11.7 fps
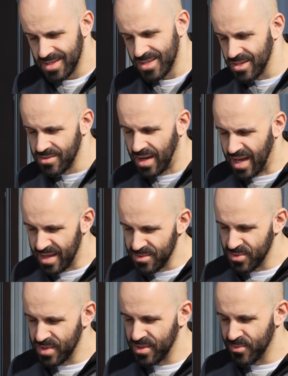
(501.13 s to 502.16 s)
So I'm
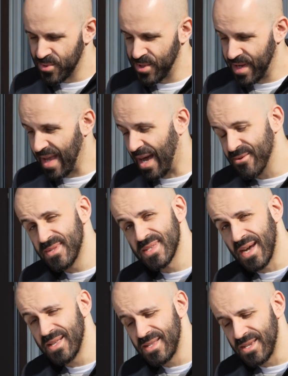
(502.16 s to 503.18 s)
doing the work
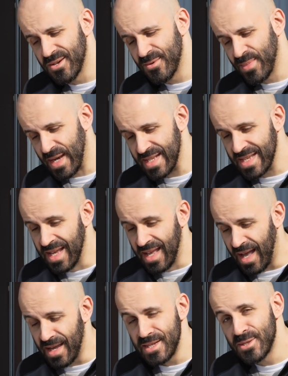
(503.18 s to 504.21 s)
outside here, but
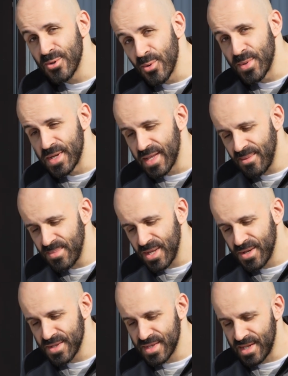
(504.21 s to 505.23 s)
I need to open it up
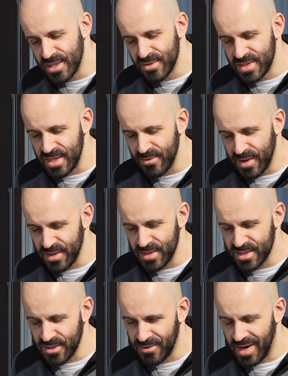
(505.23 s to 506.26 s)
because I need to see whether
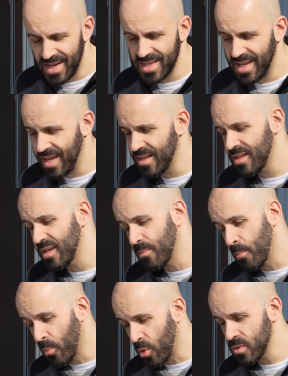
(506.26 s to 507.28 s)
it's alright, and
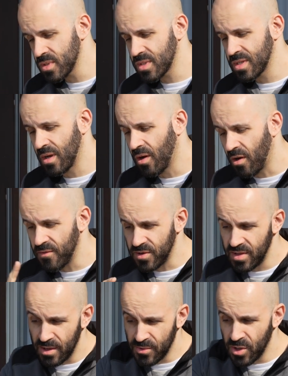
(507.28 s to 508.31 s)
most of
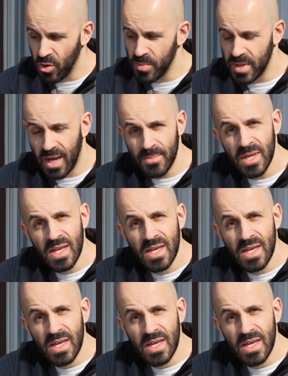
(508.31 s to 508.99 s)
all I want to open up